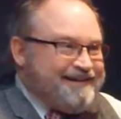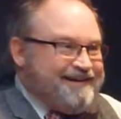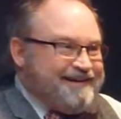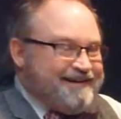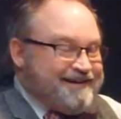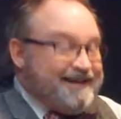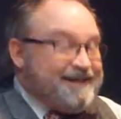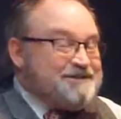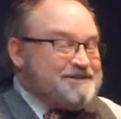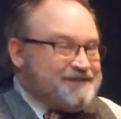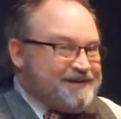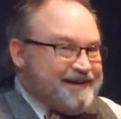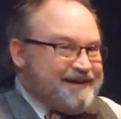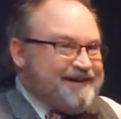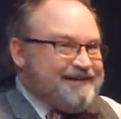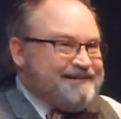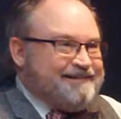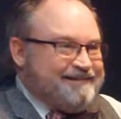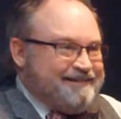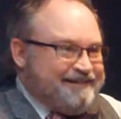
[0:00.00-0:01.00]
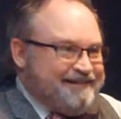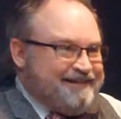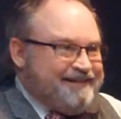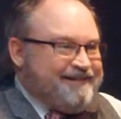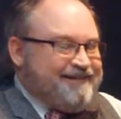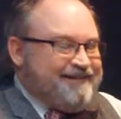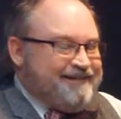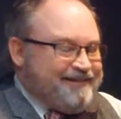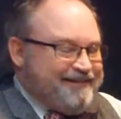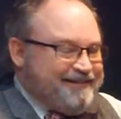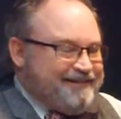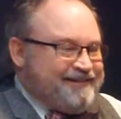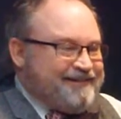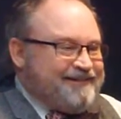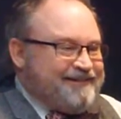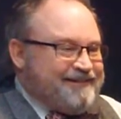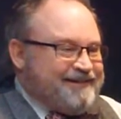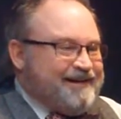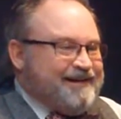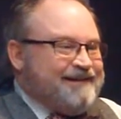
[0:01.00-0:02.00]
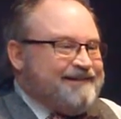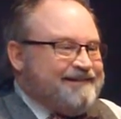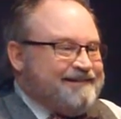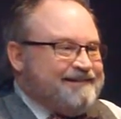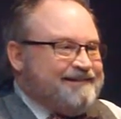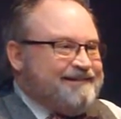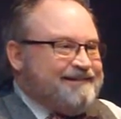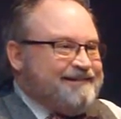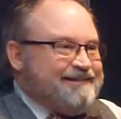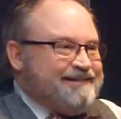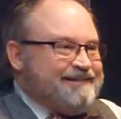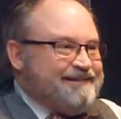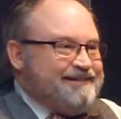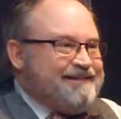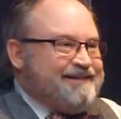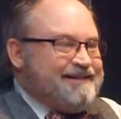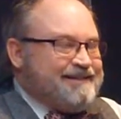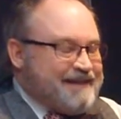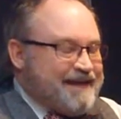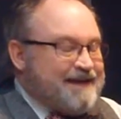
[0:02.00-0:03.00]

trying to get this interview set up. So we're finally here.